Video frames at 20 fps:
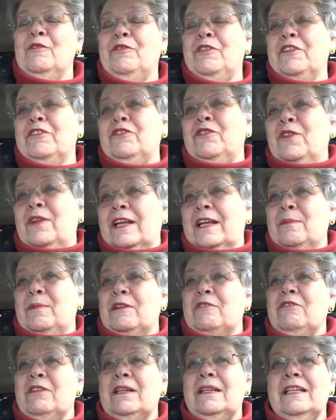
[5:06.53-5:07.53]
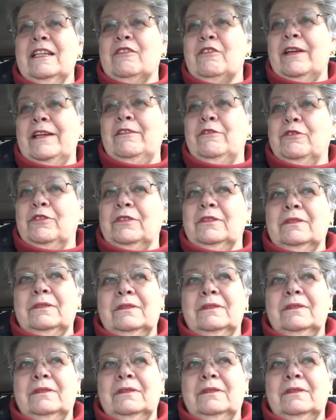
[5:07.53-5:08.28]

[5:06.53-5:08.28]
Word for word: first of all, I'm going to be really grateful.